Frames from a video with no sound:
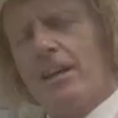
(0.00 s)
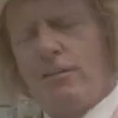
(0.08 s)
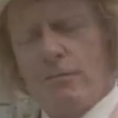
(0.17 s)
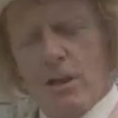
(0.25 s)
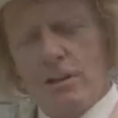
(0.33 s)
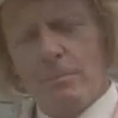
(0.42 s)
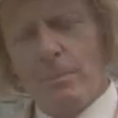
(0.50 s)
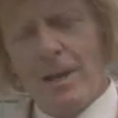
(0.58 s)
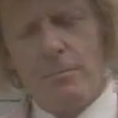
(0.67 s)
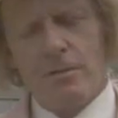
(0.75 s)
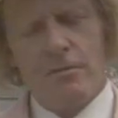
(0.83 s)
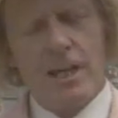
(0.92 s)
I rode him
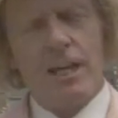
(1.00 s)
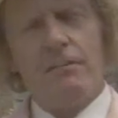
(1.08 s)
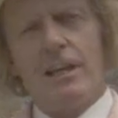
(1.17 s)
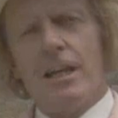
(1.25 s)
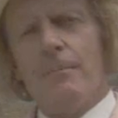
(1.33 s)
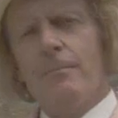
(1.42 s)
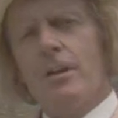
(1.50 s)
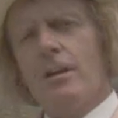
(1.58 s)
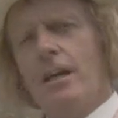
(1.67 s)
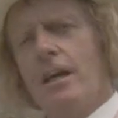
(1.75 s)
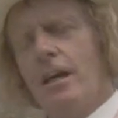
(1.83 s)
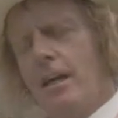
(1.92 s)
about Bavaria
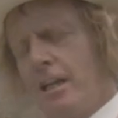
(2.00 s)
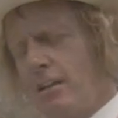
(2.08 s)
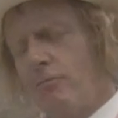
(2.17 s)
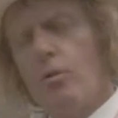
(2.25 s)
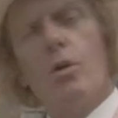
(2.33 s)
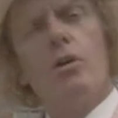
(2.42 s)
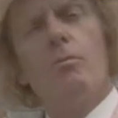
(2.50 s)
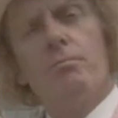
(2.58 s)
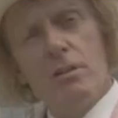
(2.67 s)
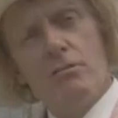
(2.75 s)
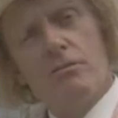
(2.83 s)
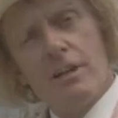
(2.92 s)
uh, in a royal
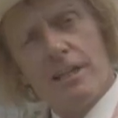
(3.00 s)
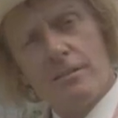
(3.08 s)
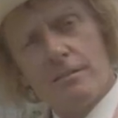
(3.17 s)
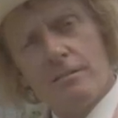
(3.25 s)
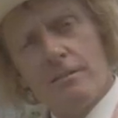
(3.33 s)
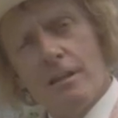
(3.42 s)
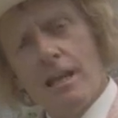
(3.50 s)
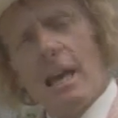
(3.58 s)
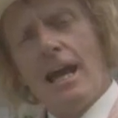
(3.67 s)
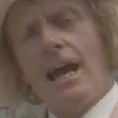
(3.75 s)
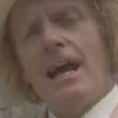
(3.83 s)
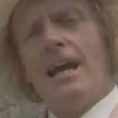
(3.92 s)
progress.
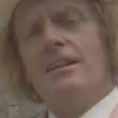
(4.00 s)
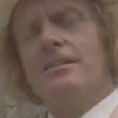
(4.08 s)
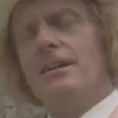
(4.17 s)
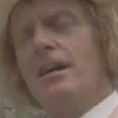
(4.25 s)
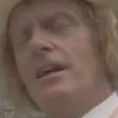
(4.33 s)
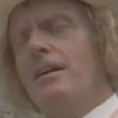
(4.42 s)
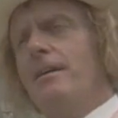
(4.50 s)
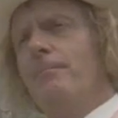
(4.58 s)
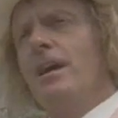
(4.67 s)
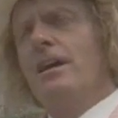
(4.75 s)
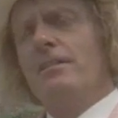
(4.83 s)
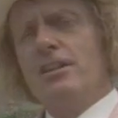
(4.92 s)
And uh,
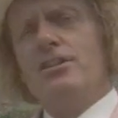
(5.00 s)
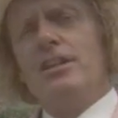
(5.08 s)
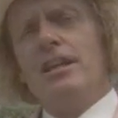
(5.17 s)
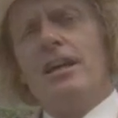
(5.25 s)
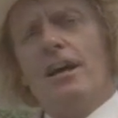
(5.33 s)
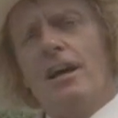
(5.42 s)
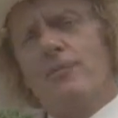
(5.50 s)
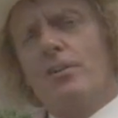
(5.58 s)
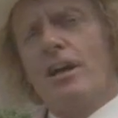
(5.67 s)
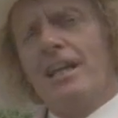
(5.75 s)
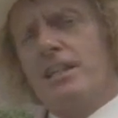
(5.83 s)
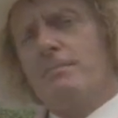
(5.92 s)
this year I've
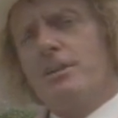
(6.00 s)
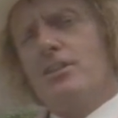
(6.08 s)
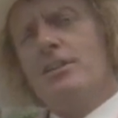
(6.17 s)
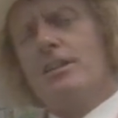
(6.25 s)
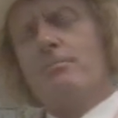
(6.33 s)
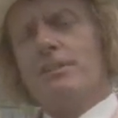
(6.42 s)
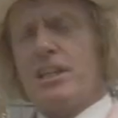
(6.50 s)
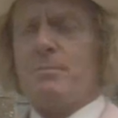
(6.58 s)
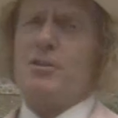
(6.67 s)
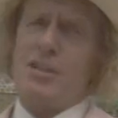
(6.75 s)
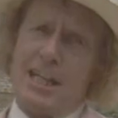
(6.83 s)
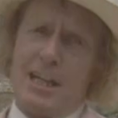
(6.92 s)
got an exhibition at the British
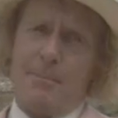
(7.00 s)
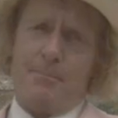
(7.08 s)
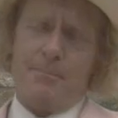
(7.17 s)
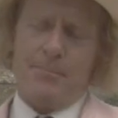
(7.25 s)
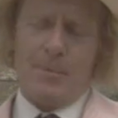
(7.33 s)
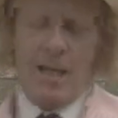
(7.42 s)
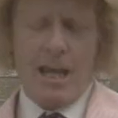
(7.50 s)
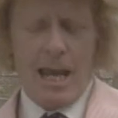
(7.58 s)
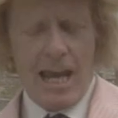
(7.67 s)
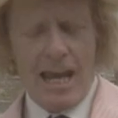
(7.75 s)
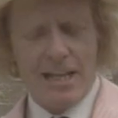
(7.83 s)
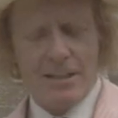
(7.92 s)
Museum,
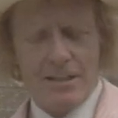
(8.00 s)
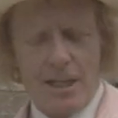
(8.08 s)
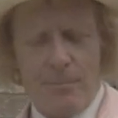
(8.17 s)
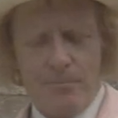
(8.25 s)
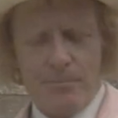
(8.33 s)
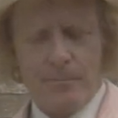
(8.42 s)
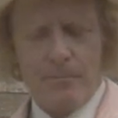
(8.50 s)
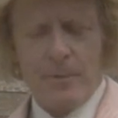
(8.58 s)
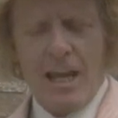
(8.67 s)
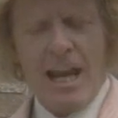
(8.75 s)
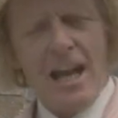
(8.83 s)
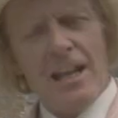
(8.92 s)
and um,
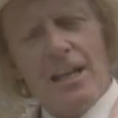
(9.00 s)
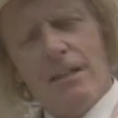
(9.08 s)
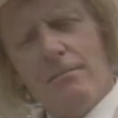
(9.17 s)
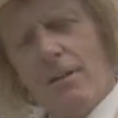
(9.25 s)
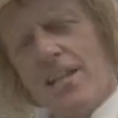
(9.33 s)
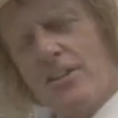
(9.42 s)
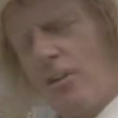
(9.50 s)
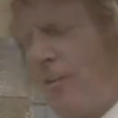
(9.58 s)
Alan, I sort